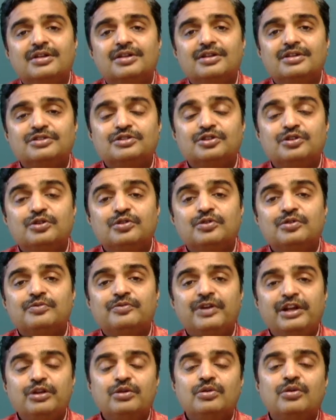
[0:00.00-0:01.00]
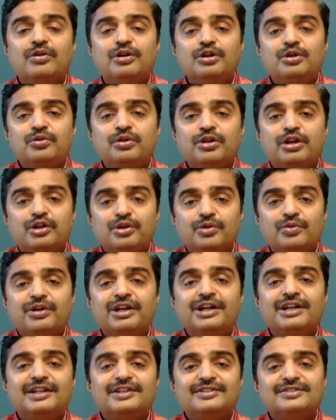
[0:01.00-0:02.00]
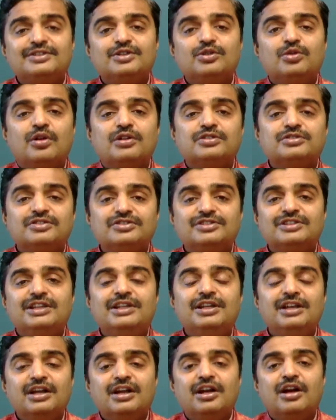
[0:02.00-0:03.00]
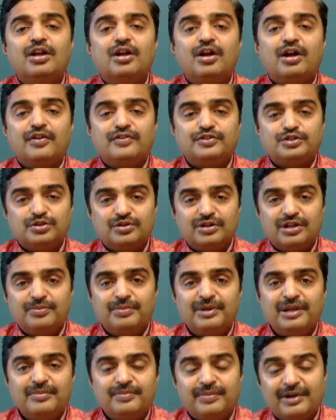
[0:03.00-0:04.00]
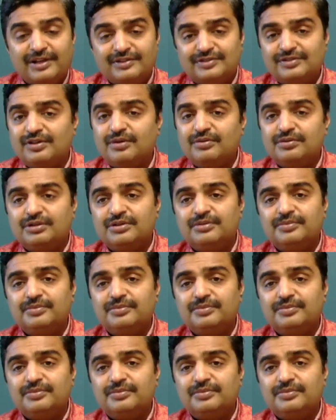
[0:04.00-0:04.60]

So when you go and do your urine test, you also see a lot of sugar being passed out.